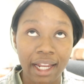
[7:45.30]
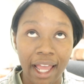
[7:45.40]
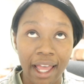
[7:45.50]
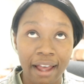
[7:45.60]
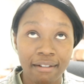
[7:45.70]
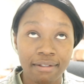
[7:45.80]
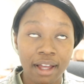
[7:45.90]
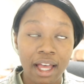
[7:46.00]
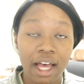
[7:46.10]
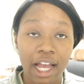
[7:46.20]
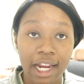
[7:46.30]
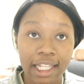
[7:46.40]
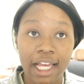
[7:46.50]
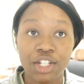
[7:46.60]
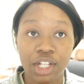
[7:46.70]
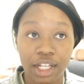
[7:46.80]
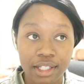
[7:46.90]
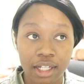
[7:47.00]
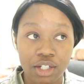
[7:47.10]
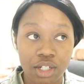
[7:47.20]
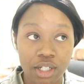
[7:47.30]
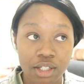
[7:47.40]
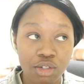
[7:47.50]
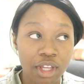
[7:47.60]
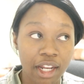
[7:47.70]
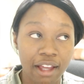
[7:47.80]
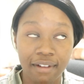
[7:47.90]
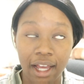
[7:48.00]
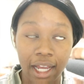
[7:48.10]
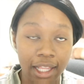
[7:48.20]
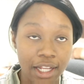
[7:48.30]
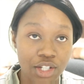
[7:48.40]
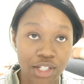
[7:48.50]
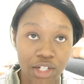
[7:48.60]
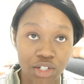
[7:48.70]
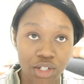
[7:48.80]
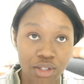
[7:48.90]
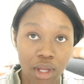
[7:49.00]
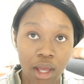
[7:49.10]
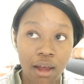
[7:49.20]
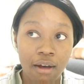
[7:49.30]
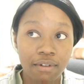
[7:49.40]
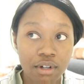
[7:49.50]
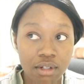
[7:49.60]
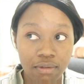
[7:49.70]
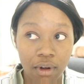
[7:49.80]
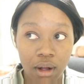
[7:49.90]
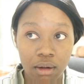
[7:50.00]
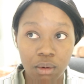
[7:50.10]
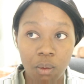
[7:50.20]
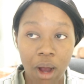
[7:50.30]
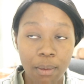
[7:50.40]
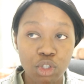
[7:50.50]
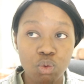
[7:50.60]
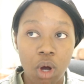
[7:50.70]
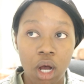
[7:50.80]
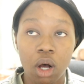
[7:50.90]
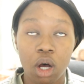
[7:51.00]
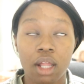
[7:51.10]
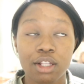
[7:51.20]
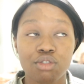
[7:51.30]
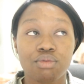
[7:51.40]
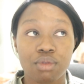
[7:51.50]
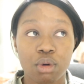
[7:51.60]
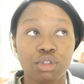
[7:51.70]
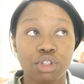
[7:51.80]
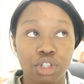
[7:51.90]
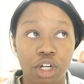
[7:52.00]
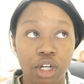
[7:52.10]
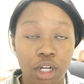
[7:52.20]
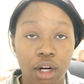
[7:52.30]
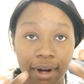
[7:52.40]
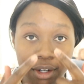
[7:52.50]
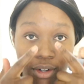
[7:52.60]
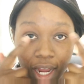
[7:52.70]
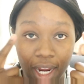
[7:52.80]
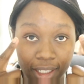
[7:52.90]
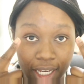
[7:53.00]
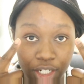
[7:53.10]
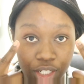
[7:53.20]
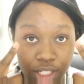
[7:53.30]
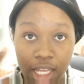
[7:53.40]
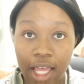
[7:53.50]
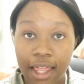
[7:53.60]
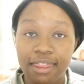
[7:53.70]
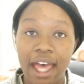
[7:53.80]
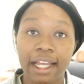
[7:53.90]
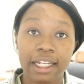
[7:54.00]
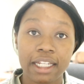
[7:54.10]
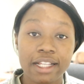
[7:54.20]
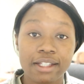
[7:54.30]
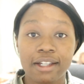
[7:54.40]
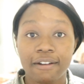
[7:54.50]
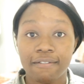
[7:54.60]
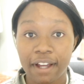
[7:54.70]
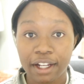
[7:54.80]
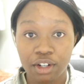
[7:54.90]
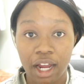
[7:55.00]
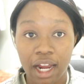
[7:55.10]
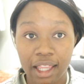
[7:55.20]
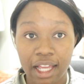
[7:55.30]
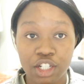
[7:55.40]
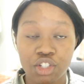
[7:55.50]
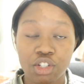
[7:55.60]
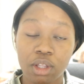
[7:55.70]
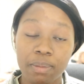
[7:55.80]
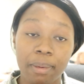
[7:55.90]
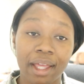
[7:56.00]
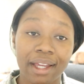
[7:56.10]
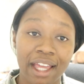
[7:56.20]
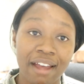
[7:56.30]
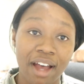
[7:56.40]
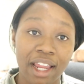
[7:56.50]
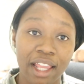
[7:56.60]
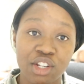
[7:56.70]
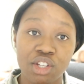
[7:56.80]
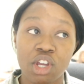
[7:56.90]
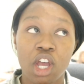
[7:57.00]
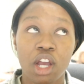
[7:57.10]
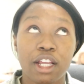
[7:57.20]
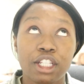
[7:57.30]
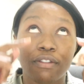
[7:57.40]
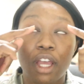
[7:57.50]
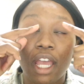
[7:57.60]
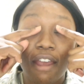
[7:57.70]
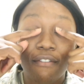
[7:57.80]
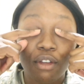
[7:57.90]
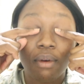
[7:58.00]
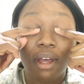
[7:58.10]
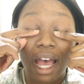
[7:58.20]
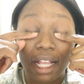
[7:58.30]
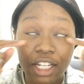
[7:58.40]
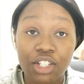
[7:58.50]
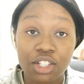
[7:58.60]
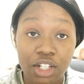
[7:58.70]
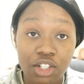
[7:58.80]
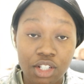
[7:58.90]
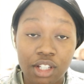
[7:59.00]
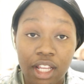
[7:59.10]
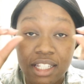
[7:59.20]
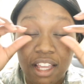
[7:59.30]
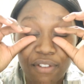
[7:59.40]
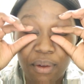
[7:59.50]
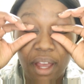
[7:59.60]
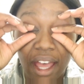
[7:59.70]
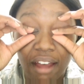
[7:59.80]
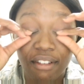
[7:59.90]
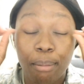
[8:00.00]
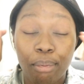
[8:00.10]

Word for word: have eyelash extensions. You can't have eyelash extensions. First of all, why would you want all this gross dirt around your eyelashes? That can easily infect your eyelashes. The only people that can have eyelashes is if you have a